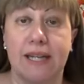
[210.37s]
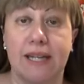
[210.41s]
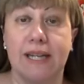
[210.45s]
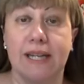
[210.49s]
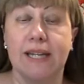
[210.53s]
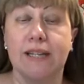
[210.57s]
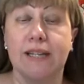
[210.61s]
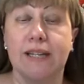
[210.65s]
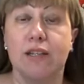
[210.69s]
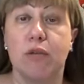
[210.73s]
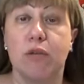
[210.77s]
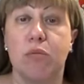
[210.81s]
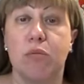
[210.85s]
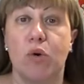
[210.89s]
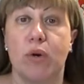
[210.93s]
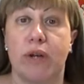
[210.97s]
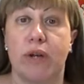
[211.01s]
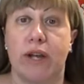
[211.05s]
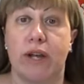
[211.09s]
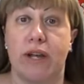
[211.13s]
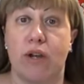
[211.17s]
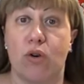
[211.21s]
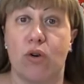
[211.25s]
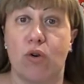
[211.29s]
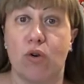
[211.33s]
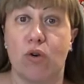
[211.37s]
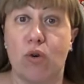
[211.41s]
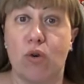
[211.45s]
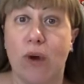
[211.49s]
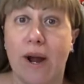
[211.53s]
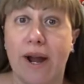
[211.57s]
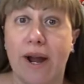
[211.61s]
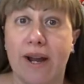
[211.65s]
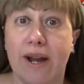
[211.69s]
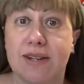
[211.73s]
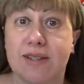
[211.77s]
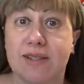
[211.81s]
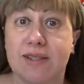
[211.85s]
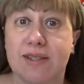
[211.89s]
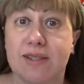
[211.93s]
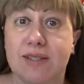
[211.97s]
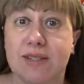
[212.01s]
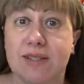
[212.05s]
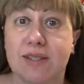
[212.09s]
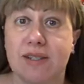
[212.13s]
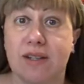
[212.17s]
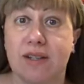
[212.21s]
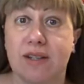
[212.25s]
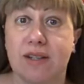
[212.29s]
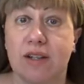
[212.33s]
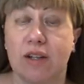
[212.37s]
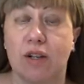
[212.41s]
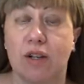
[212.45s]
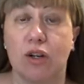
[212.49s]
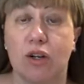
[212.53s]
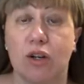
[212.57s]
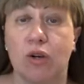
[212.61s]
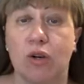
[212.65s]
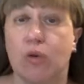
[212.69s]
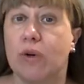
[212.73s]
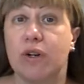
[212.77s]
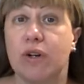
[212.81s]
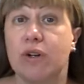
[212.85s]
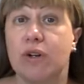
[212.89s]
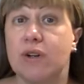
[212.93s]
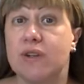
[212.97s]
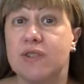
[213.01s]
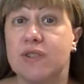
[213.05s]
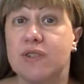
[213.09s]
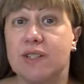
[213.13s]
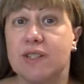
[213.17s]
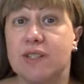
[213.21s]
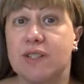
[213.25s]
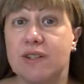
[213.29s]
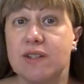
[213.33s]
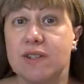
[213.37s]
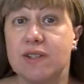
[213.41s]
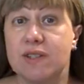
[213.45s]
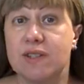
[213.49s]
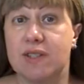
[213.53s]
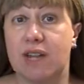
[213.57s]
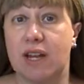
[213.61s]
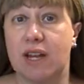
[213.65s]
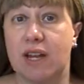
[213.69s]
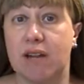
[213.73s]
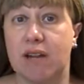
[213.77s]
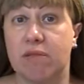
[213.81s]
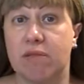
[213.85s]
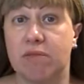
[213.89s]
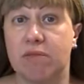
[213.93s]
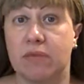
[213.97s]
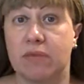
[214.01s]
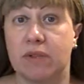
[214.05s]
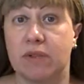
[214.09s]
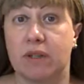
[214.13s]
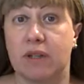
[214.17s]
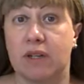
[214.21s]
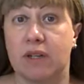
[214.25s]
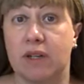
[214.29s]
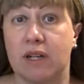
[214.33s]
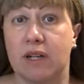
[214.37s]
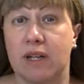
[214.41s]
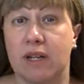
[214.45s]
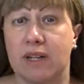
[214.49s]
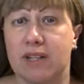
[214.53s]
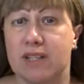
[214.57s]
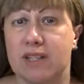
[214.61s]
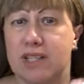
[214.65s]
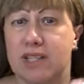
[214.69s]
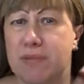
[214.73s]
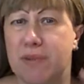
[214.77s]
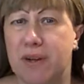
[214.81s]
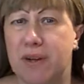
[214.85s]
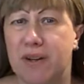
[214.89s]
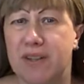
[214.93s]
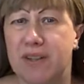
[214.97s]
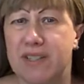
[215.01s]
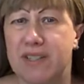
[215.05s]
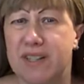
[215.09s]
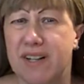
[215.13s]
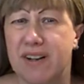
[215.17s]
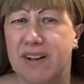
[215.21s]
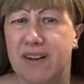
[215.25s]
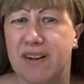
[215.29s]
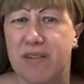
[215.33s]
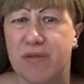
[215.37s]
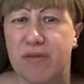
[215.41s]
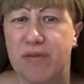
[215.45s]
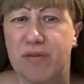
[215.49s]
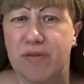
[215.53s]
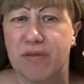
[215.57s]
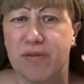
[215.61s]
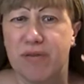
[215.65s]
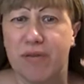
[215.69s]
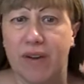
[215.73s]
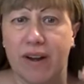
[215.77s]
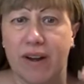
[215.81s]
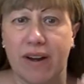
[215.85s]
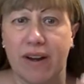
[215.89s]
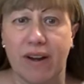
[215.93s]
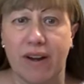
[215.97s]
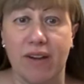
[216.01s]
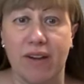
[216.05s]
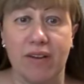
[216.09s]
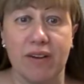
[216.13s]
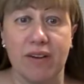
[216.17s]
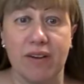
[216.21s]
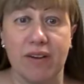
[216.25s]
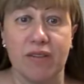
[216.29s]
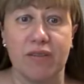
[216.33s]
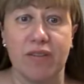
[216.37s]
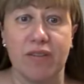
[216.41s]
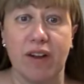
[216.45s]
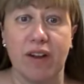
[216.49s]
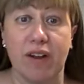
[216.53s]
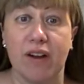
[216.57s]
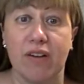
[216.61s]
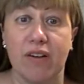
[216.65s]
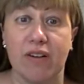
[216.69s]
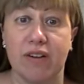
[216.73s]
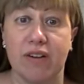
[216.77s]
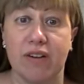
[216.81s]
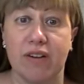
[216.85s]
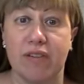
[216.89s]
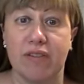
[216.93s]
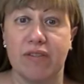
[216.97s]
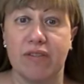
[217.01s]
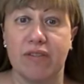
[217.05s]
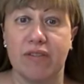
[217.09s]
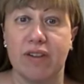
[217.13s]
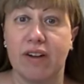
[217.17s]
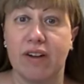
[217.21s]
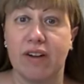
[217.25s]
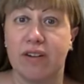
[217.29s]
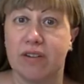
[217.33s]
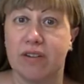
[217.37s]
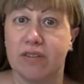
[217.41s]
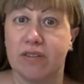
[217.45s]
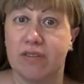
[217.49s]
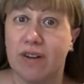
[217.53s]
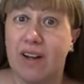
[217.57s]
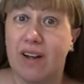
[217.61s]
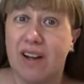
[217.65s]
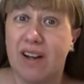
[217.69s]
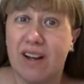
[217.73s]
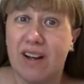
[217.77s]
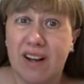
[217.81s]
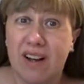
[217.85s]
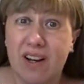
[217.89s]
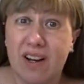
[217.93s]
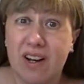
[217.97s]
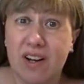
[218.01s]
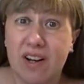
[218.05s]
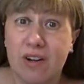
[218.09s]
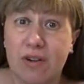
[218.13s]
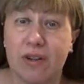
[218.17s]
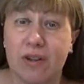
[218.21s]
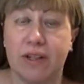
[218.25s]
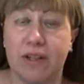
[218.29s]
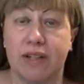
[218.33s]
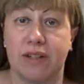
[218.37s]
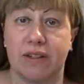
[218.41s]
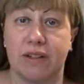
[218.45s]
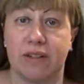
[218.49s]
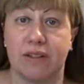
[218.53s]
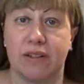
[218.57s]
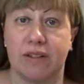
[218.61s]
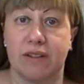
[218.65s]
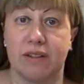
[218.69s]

In the bouquet of Christ, we're going to see the same. Spirits that are very, very, very, very